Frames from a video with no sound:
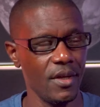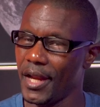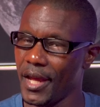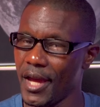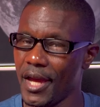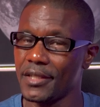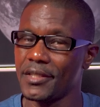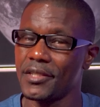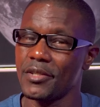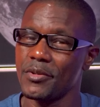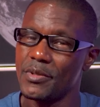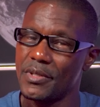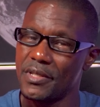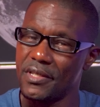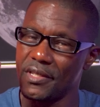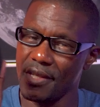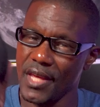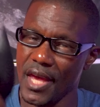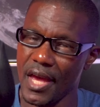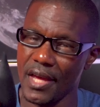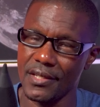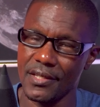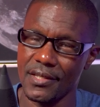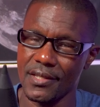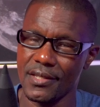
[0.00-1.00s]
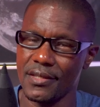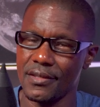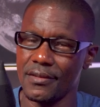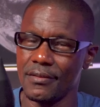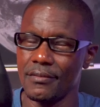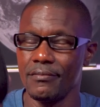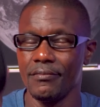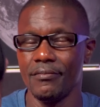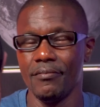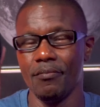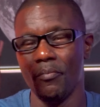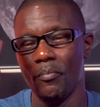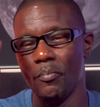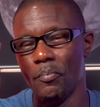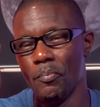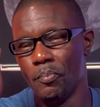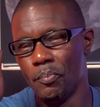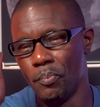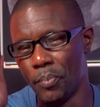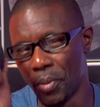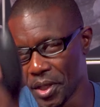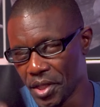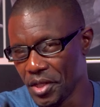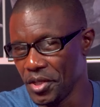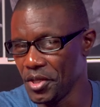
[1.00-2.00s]
And the answer is yes,
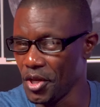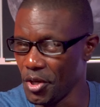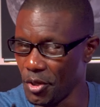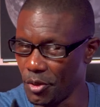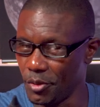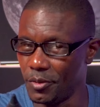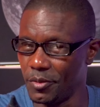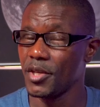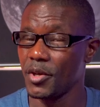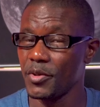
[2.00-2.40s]
but no.